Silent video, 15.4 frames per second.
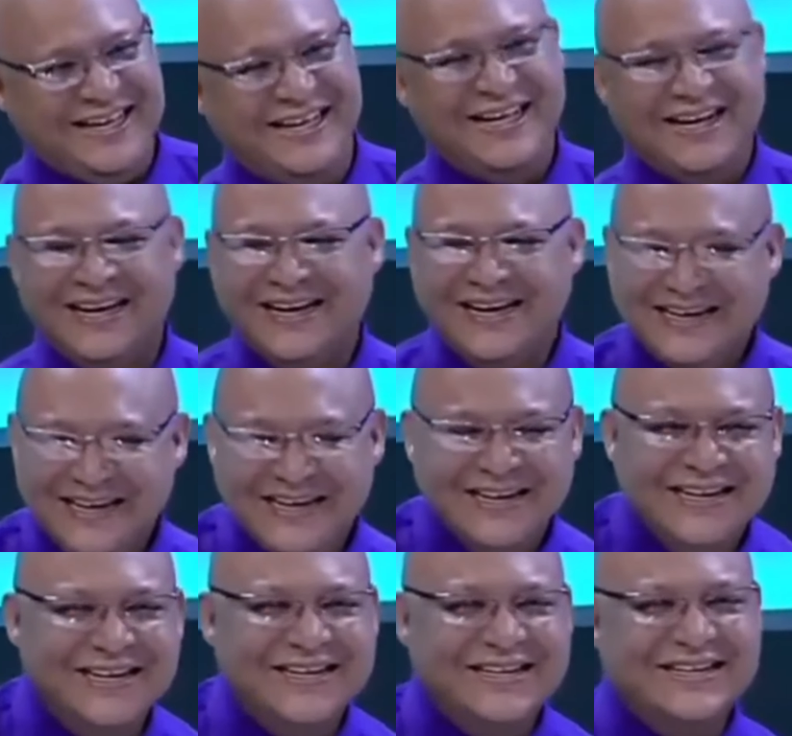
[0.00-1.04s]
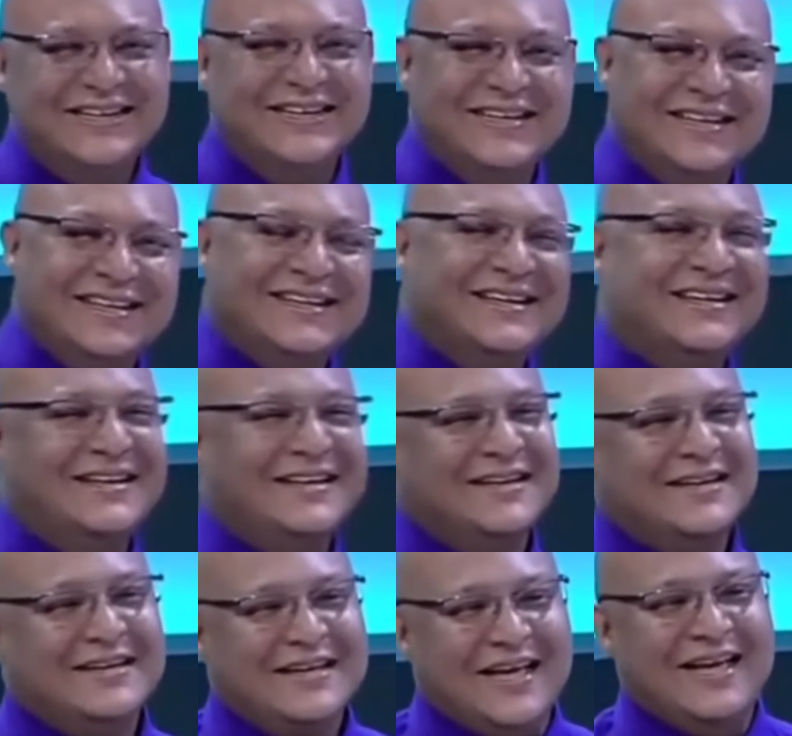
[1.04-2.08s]

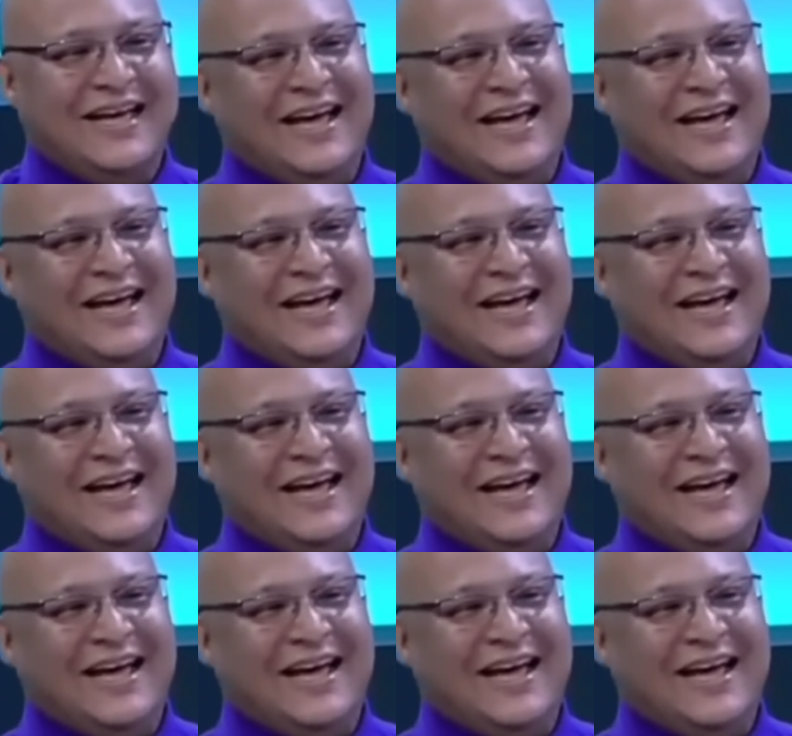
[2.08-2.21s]
[no speech]